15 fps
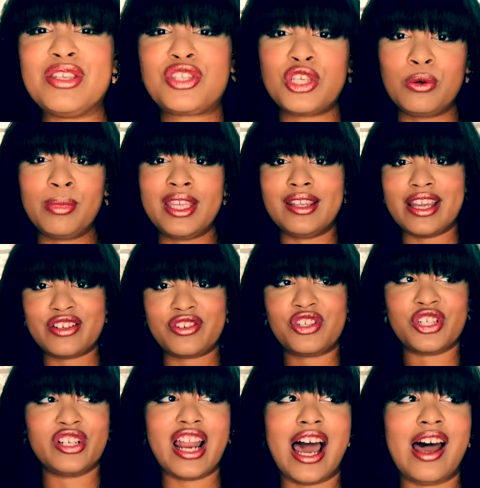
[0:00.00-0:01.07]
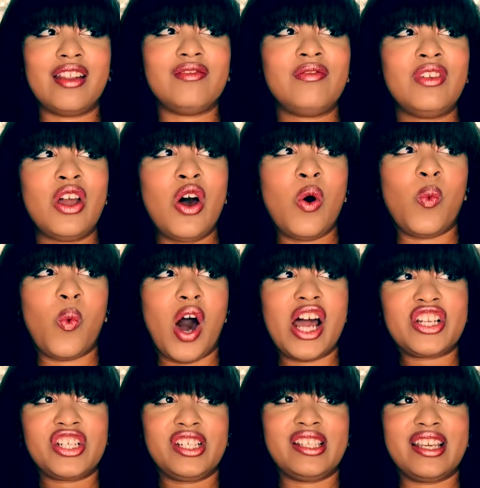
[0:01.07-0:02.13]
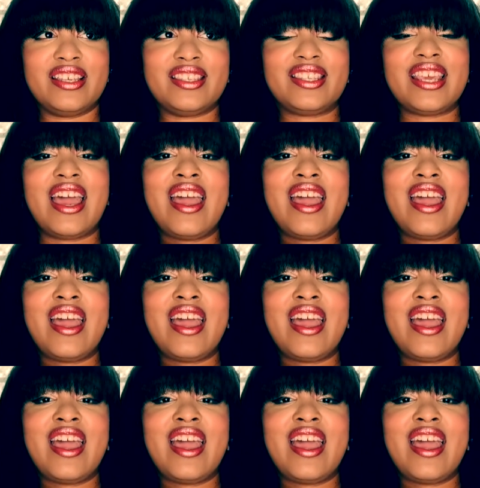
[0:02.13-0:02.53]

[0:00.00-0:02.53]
assuming that you're not watching this